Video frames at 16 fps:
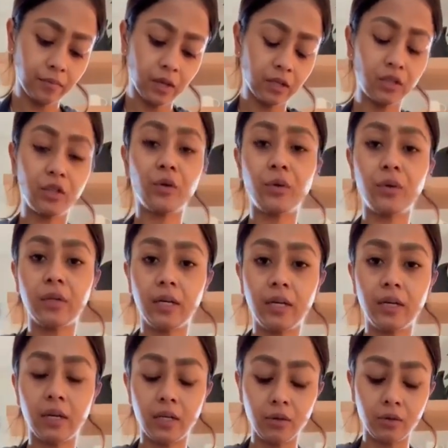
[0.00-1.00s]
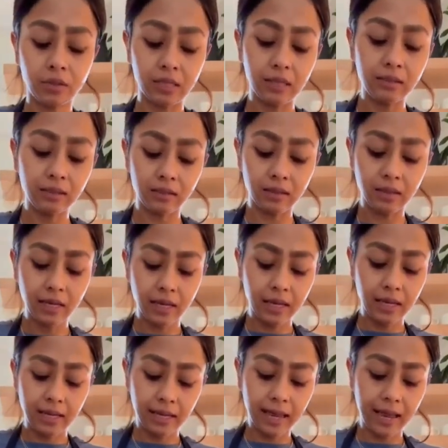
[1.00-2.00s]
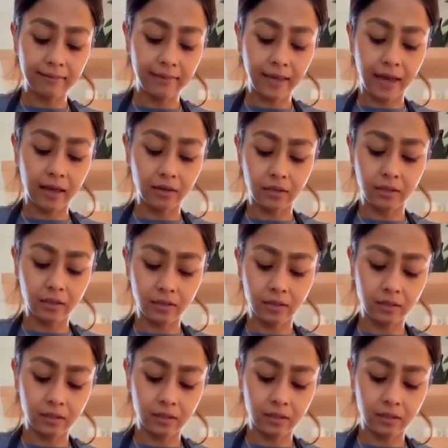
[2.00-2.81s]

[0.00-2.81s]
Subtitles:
So you're only gonna use this at the end.